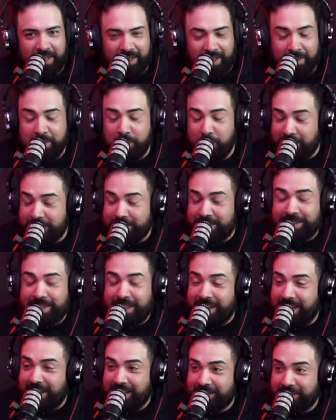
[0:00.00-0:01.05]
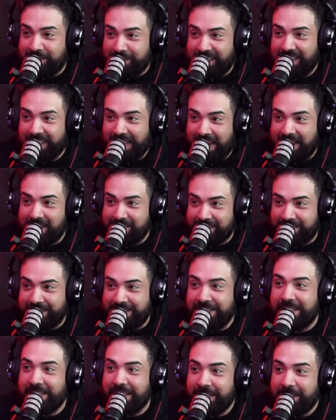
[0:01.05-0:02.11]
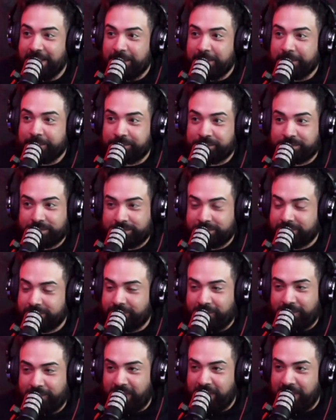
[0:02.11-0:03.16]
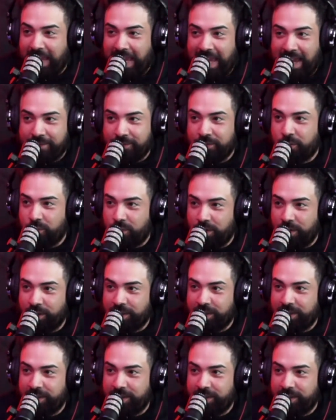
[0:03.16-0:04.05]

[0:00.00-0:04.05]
I've been watching a lot of X. Like, honestly, after work,